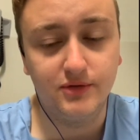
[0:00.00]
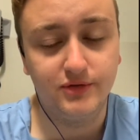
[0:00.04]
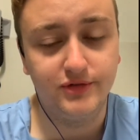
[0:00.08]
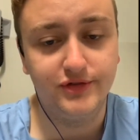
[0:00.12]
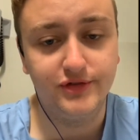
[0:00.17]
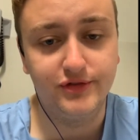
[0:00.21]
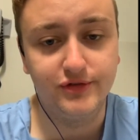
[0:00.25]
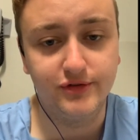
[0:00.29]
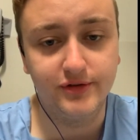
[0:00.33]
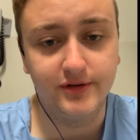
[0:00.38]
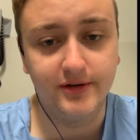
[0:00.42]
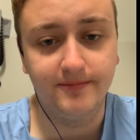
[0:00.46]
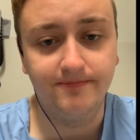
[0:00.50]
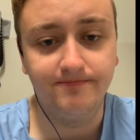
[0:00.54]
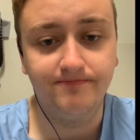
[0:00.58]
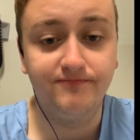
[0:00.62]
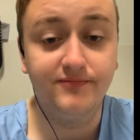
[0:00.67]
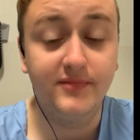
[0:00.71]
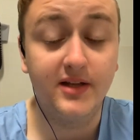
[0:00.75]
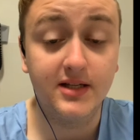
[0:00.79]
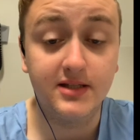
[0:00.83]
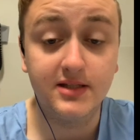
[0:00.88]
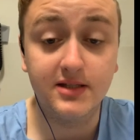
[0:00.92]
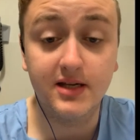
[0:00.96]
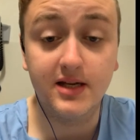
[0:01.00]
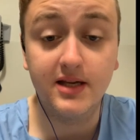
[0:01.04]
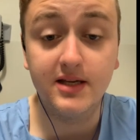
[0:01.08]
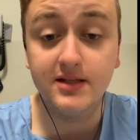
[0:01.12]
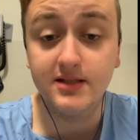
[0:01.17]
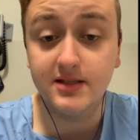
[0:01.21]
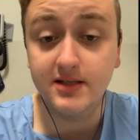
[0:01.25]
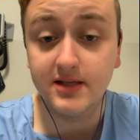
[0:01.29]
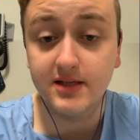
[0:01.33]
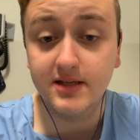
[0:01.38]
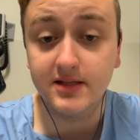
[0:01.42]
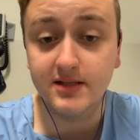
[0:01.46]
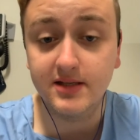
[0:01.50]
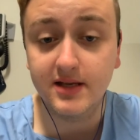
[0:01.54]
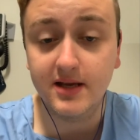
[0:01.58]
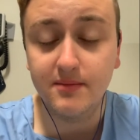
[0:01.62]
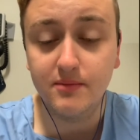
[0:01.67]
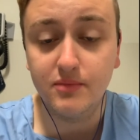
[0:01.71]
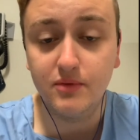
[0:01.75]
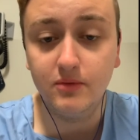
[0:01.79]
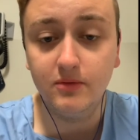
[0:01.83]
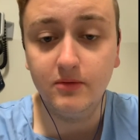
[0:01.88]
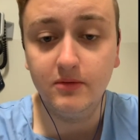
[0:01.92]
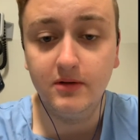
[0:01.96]
story. That's an easy
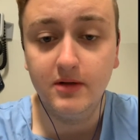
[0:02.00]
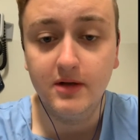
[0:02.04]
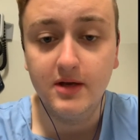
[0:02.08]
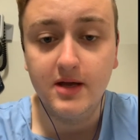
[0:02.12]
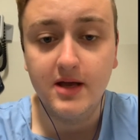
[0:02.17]
example.